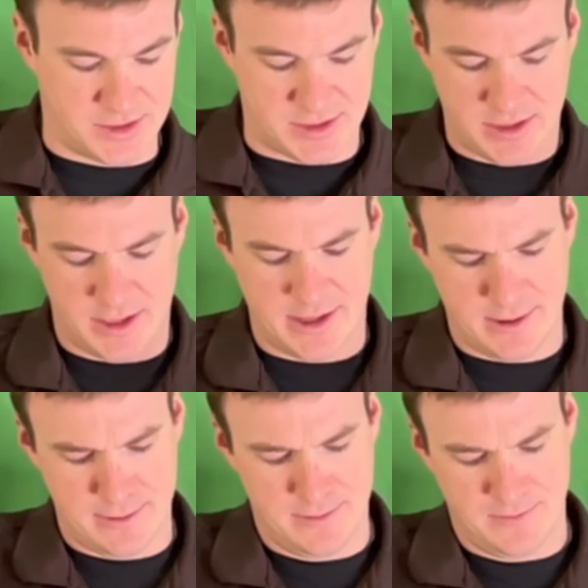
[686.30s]
is
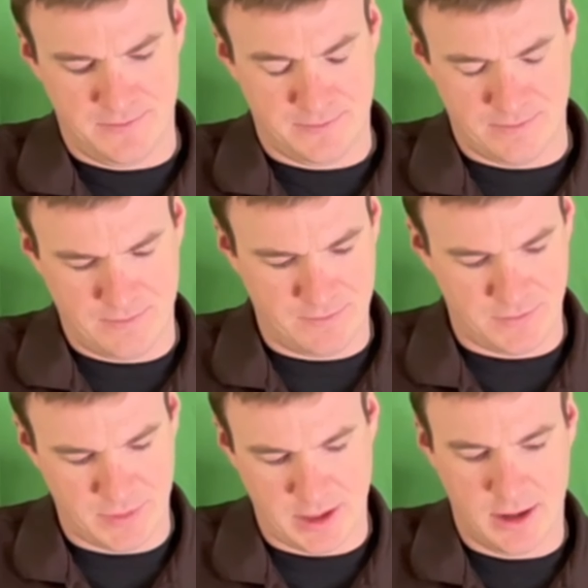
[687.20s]
clear.
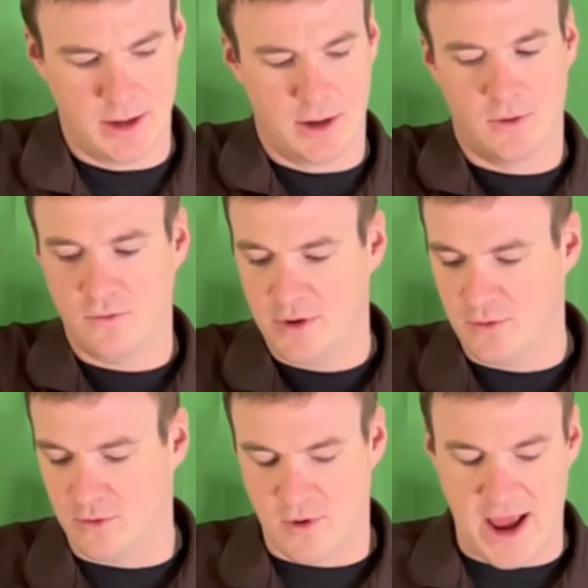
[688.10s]
We
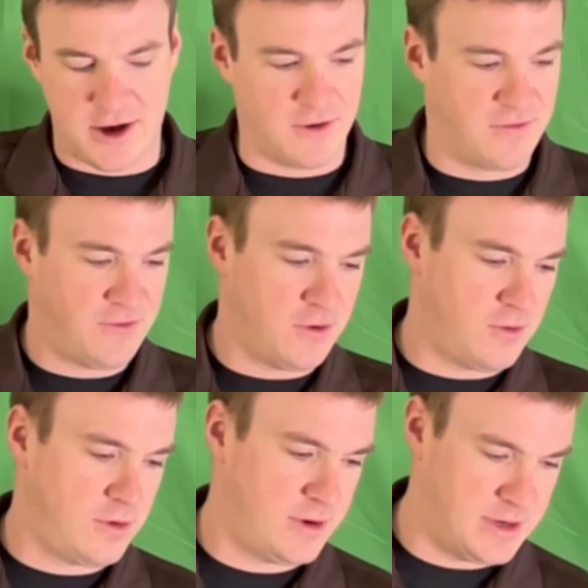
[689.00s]
will rack her
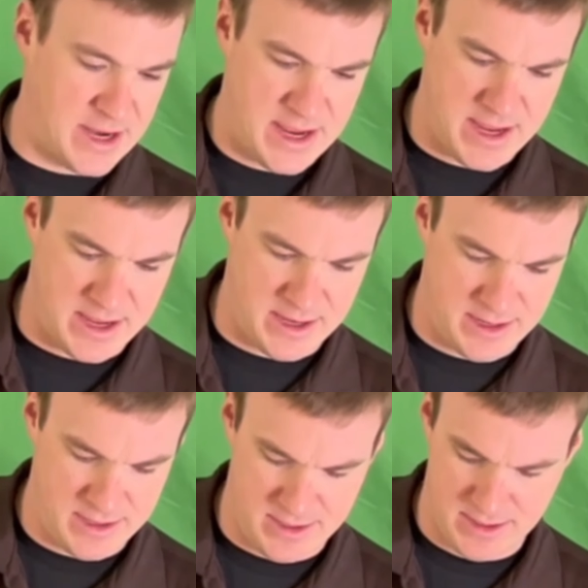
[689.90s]
forward and